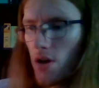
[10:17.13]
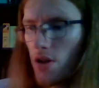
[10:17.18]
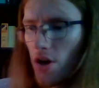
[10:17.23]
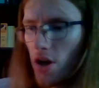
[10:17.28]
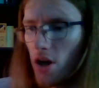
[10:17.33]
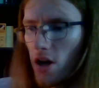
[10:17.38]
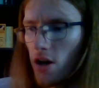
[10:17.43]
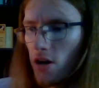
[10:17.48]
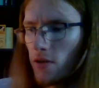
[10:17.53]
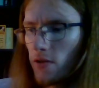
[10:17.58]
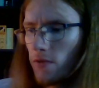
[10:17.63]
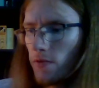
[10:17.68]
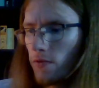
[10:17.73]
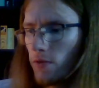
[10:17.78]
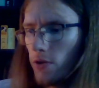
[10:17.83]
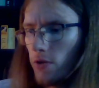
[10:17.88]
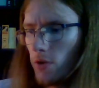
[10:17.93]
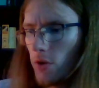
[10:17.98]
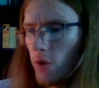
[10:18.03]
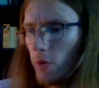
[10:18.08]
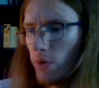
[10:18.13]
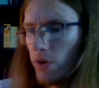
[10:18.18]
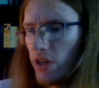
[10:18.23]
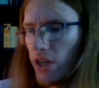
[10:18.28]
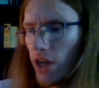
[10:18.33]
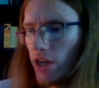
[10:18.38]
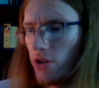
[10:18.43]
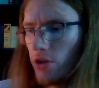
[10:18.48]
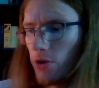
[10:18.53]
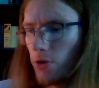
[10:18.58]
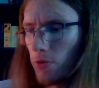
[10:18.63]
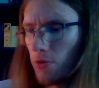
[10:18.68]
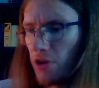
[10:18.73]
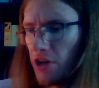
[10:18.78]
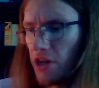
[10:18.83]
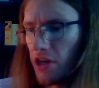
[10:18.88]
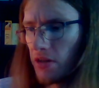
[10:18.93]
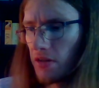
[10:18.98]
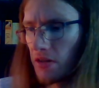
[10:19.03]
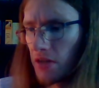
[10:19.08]
The hawk flew to a dead
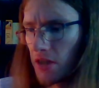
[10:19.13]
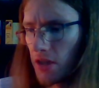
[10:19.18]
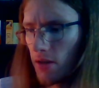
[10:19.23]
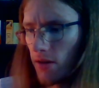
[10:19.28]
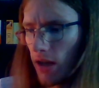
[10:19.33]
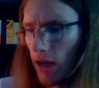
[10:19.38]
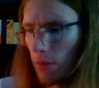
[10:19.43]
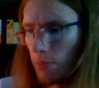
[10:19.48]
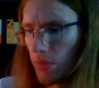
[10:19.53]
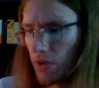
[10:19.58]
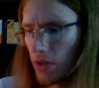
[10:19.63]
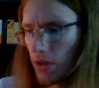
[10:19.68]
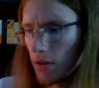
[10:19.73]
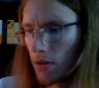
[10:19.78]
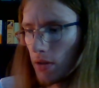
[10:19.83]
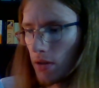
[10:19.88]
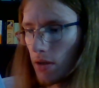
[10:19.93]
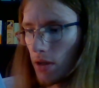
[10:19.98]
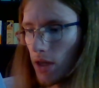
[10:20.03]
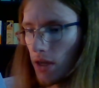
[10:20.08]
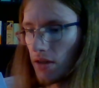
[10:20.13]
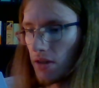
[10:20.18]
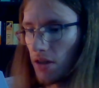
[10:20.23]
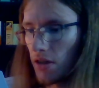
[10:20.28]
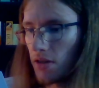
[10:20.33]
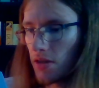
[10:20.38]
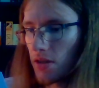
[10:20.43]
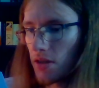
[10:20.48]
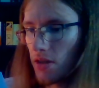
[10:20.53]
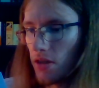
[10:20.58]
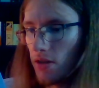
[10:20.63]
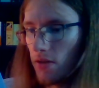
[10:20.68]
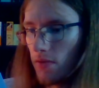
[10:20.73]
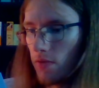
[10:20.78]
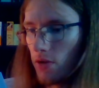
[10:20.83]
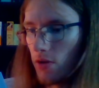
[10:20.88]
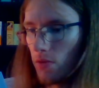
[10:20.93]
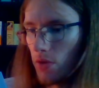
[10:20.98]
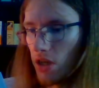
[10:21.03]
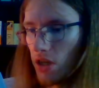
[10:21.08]
tree and slept. At dusk, he
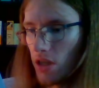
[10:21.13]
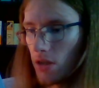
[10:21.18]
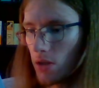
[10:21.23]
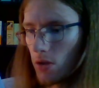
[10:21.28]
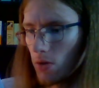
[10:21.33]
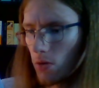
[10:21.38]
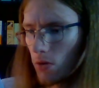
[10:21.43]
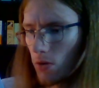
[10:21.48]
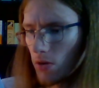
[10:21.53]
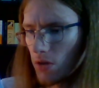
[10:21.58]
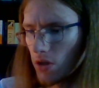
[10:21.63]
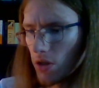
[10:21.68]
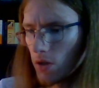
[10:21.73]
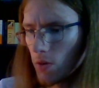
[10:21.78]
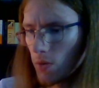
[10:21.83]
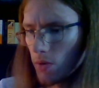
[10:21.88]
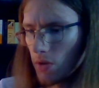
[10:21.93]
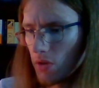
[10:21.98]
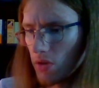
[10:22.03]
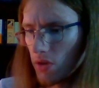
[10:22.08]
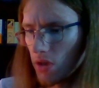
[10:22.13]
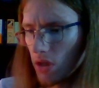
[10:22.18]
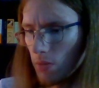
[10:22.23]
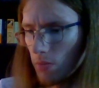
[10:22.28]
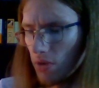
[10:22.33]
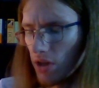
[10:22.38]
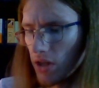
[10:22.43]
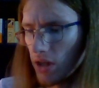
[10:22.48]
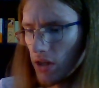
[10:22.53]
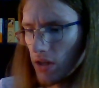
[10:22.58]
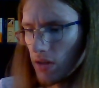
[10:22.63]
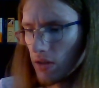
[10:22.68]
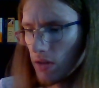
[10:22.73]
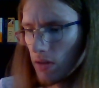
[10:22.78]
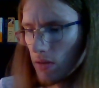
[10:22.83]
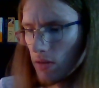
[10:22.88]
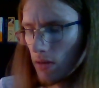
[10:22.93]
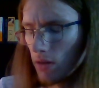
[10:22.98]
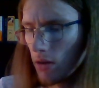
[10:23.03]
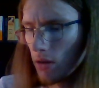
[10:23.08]
flew east towards his roosting
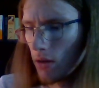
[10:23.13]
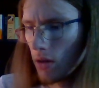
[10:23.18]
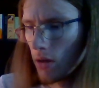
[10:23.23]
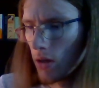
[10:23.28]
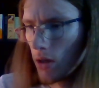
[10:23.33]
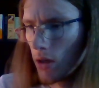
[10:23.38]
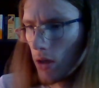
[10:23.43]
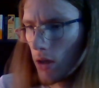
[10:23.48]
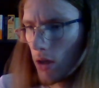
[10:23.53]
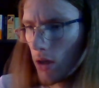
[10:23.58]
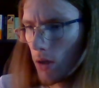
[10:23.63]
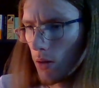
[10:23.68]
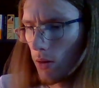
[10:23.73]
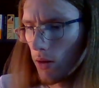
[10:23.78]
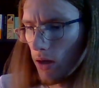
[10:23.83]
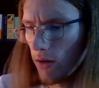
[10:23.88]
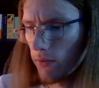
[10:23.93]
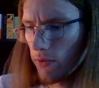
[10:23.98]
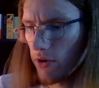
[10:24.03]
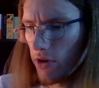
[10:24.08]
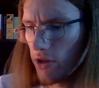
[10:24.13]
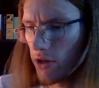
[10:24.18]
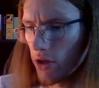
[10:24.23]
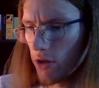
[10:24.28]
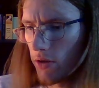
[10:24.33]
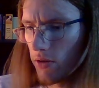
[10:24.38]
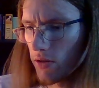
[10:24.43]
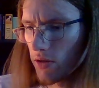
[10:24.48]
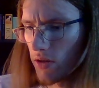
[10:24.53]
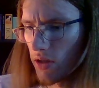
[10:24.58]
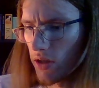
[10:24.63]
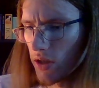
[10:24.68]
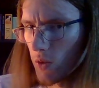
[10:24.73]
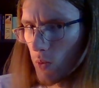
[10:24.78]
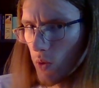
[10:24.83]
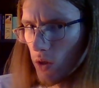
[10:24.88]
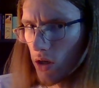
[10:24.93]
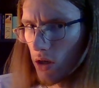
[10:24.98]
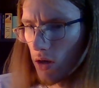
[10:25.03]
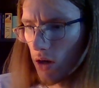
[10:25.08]
place. Wherever he goes
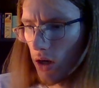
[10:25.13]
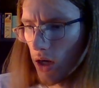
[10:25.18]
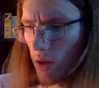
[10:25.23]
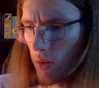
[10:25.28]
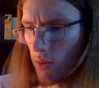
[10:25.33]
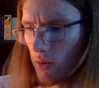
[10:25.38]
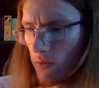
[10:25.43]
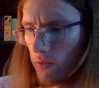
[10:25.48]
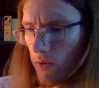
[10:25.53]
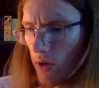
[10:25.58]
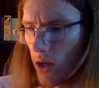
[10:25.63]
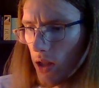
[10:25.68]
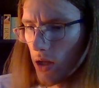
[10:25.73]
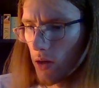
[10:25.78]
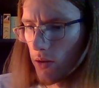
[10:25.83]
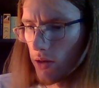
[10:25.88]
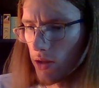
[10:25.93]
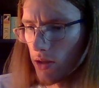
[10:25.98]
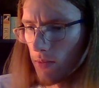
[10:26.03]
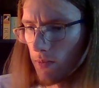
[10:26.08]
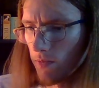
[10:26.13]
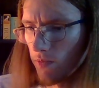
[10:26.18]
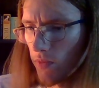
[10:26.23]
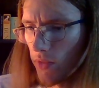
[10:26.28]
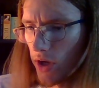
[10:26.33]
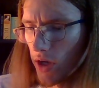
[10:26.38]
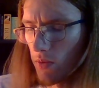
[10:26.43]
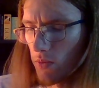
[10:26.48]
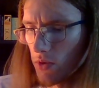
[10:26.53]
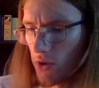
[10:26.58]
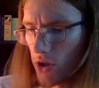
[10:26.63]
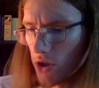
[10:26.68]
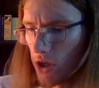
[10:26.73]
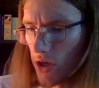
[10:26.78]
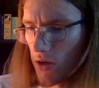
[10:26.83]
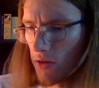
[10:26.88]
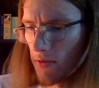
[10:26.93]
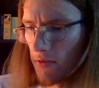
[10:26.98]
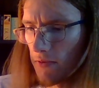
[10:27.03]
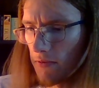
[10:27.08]
this winter, I will follow him. I will
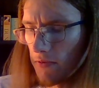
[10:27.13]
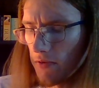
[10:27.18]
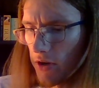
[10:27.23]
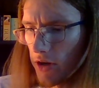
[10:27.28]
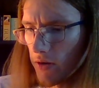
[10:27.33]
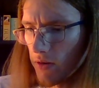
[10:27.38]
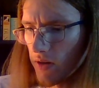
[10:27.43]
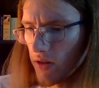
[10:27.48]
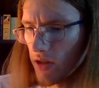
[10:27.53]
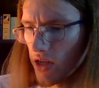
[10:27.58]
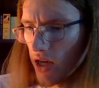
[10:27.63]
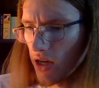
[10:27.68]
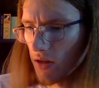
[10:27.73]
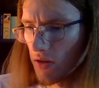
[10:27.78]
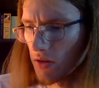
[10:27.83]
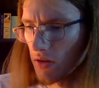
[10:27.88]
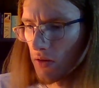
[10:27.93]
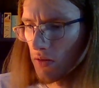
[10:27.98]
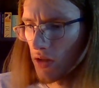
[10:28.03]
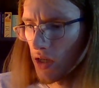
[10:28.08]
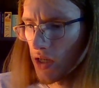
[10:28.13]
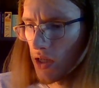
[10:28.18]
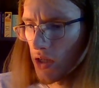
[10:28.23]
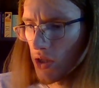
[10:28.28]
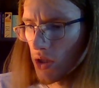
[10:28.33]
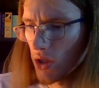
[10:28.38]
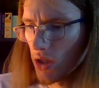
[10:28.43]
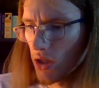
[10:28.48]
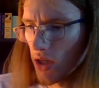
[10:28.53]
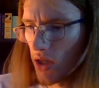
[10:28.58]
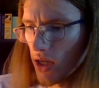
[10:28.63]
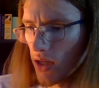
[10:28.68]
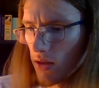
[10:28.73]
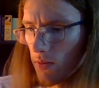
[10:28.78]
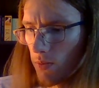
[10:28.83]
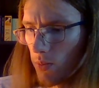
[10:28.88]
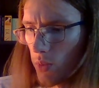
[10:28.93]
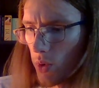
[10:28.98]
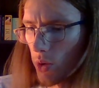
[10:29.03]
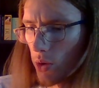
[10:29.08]
share the fear and the exultation
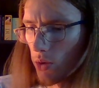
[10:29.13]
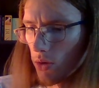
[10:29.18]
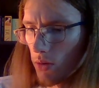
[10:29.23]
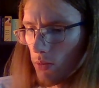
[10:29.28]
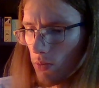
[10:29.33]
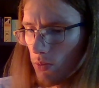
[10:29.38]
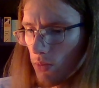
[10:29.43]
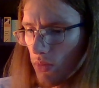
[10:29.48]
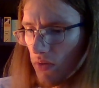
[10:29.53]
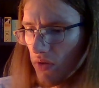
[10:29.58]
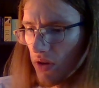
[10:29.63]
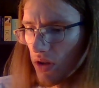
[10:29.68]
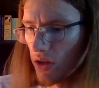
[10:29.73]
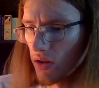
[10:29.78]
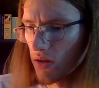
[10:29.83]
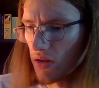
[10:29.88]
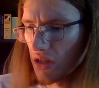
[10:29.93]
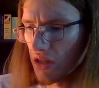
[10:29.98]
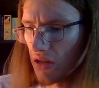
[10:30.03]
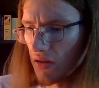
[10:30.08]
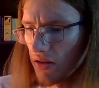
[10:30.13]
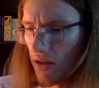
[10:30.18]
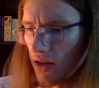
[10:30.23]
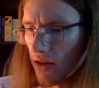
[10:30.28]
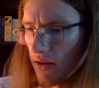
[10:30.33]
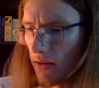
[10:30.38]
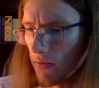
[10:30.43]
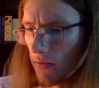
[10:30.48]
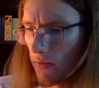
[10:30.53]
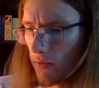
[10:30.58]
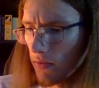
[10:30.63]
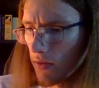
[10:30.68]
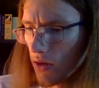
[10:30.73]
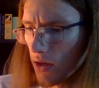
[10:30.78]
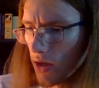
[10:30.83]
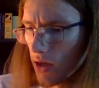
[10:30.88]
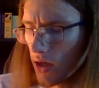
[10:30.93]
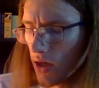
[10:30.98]
and the boredom of the hunting life.